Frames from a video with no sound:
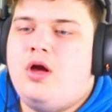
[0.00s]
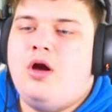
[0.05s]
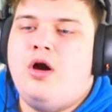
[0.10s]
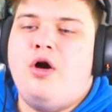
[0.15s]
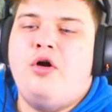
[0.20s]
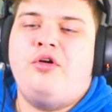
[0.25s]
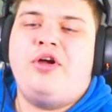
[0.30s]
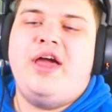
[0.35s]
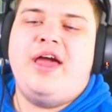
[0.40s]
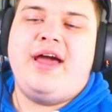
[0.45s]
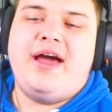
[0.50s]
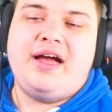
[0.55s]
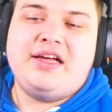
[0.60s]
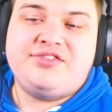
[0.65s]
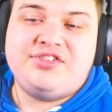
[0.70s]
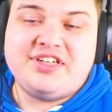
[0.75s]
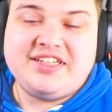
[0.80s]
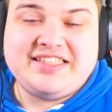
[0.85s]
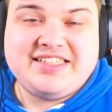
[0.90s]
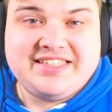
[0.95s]
Okay, guys,
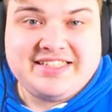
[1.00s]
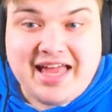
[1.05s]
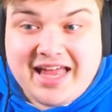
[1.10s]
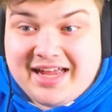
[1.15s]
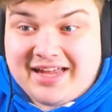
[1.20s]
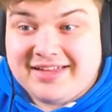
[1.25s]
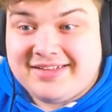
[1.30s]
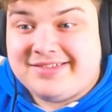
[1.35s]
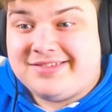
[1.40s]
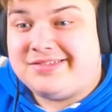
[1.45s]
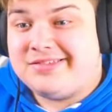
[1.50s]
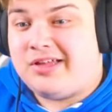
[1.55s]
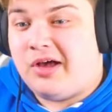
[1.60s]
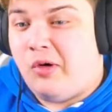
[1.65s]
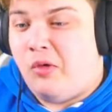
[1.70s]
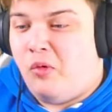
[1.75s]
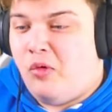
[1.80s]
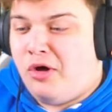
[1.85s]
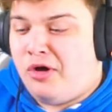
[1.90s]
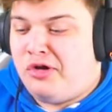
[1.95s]
for the second
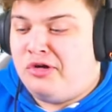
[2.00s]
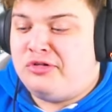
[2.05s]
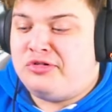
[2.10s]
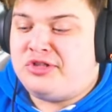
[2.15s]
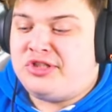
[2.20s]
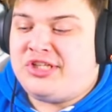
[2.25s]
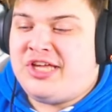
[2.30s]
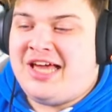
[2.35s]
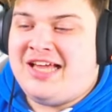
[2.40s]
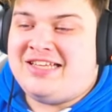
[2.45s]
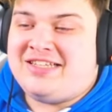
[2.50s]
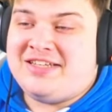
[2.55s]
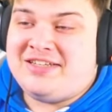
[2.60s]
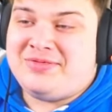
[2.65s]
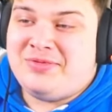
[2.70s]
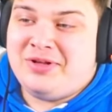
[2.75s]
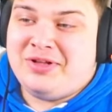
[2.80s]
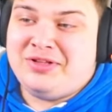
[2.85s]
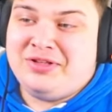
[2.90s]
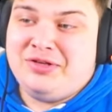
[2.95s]
100 cases,
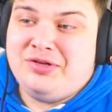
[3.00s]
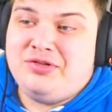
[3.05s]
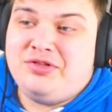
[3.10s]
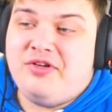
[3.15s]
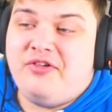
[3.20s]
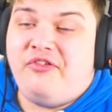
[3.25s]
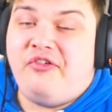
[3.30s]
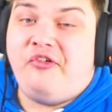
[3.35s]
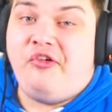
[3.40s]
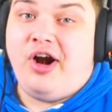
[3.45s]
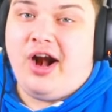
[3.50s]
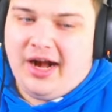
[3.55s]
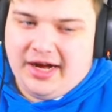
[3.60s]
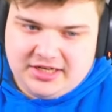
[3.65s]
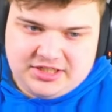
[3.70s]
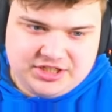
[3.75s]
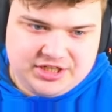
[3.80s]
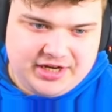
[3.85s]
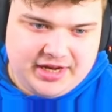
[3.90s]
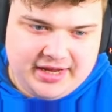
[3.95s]
we'll do the
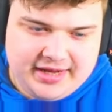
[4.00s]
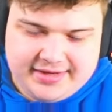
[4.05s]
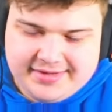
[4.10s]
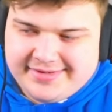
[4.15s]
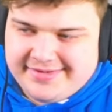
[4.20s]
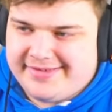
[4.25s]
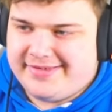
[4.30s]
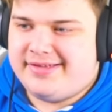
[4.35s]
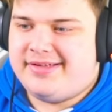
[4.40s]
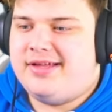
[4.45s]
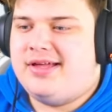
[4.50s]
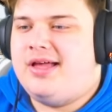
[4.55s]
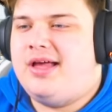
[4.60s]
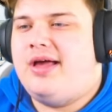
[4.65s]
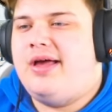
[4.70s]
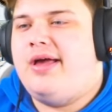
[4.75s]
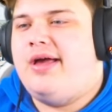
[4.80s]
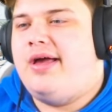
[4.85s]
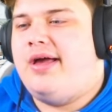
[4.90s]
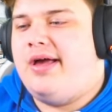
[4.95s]
fracture case.
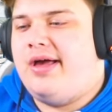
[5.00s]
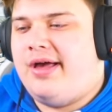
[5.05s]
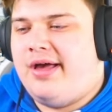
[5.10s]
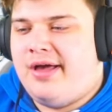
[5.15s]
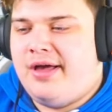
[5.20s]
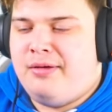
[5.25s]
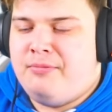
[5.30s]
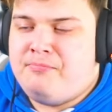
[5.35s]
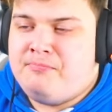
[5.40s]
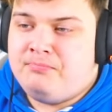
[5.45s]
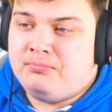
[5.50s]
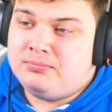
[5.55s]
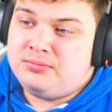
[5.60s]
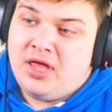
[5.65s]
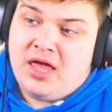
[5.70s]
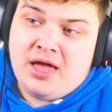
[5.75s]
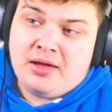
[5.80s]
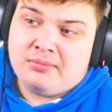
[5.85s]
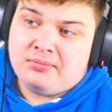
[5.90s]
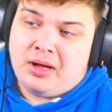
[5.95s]
Um,
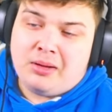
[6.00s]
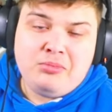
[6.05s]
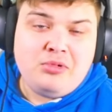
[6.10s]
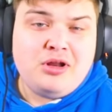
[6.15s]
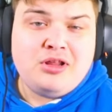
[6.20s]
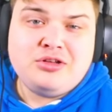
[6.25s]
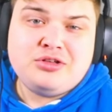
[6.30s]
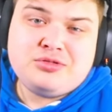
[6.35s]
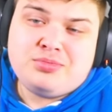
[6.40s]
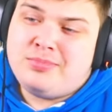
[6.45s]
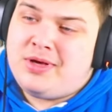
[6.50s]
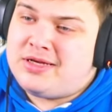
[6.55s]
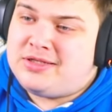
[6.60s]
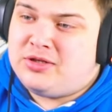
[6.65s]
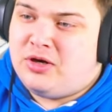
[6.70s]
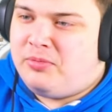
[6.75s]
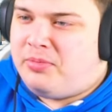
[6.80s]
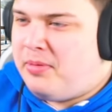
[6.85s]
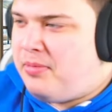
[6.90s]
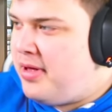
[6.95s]
yeah, I'm going to just mix it
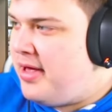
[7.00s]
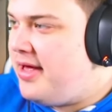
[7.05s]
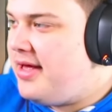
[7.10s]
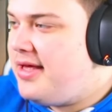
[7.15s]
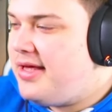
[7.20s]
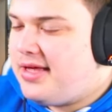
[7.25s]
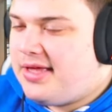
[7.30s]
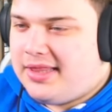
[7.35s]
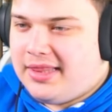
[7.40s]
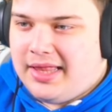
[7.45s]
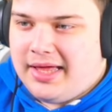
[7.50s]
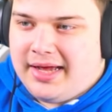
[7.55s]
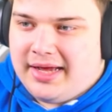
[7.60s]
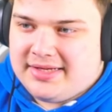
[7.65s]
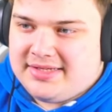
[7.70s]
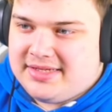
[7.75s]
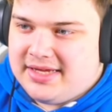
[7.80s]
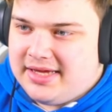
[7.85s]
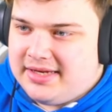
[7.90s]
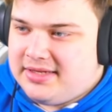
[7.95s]
up a bit, like I
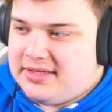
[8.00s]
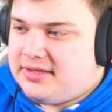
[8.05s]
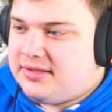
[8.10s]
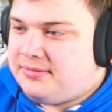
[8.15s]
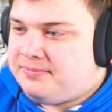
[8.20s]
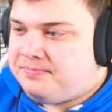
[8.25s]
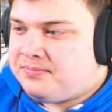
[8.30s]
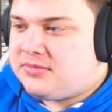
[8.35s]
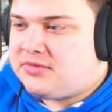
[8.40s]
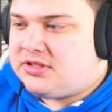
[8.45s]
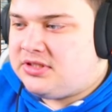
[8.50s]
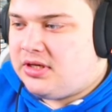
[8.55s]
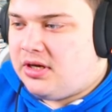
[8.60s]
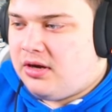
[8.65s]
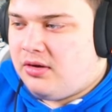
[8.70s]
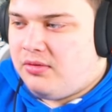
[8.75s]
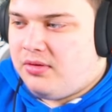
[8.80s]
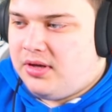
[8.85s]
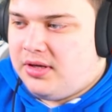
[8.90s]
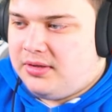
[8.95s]
said.
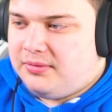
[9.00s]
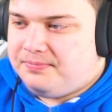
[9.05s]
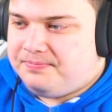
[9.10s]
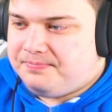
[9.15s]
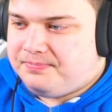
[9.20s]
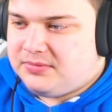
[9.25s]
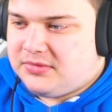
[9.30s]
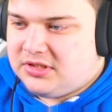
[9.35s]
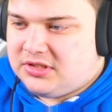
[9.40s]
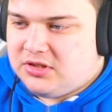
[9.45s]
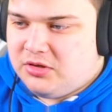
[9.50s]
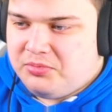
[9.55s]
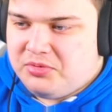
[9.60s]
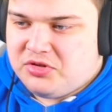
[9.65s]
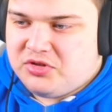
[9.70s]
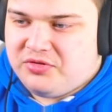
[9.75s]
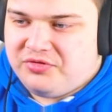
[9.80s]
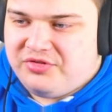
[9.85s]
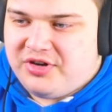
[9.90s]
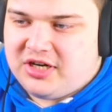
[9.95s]
So, uh, let's open
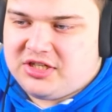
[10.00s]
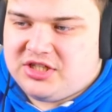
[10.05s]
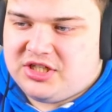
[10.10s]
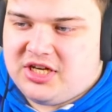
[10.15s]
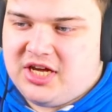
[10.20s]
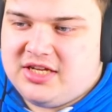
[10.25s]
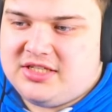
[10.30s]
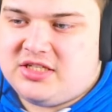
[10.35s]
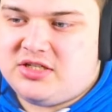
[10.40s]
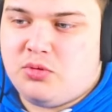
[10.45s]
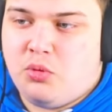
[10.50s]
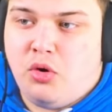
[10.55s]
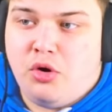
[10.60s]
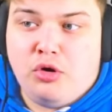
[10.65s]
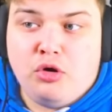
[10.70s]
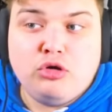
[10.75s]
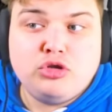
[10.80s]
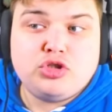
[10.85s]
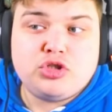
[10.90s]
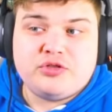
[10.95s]
some fracture cases.
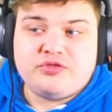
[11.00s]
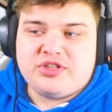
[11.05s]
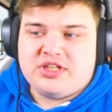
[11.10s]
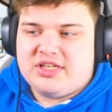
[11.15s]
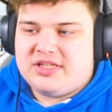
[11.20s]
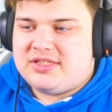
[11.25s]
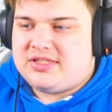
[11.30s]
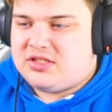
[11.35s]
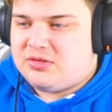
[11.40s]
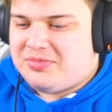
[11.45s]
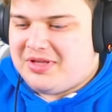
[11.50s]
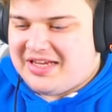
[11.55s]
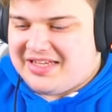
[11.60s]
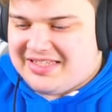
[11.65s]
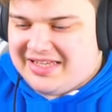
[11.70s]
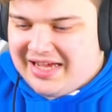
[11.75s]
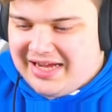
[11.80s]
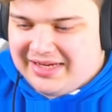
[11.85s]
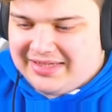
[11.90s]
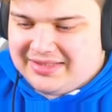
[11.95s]
100 of these to be
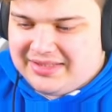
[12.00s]
exact